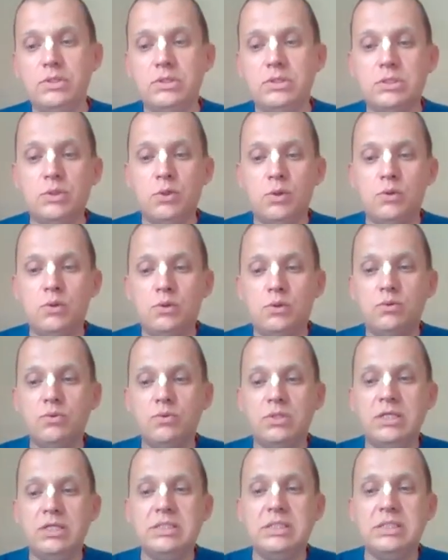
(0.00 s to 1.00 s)
So
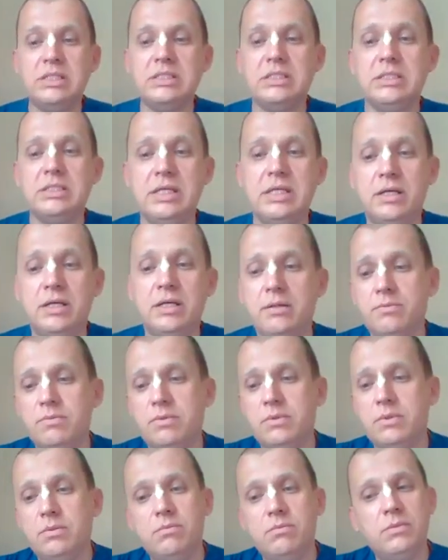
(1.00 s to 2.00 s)
this is the
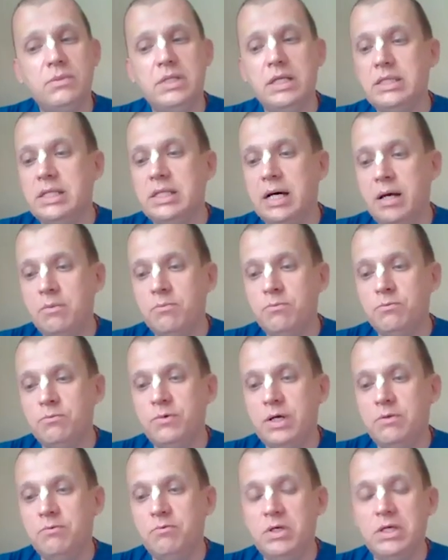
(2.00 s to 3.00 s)
time
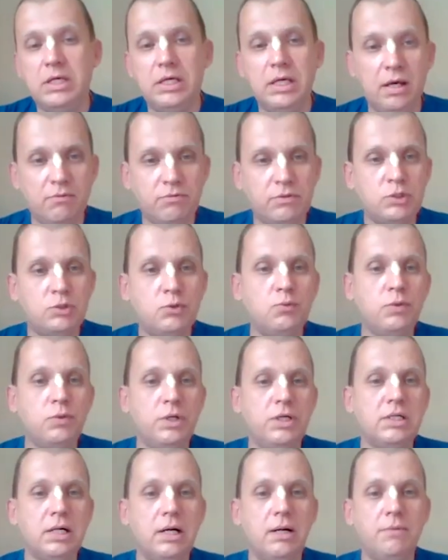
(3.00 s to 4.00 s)
when we have to
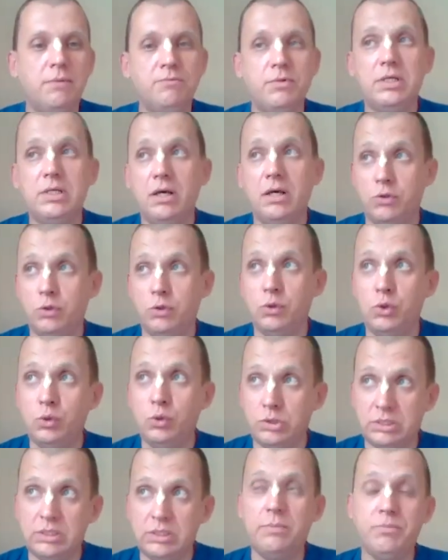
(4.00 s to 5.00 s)
wake up, we have to
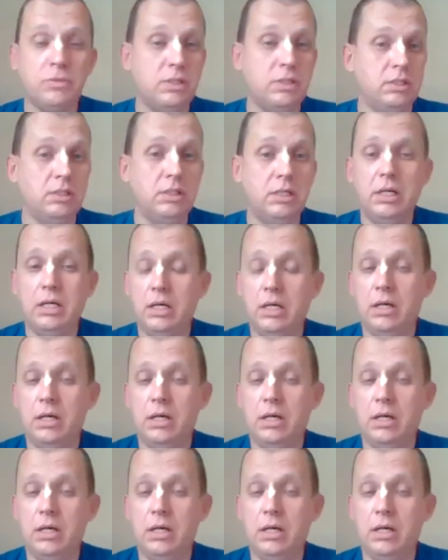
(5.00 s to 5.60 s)
do something.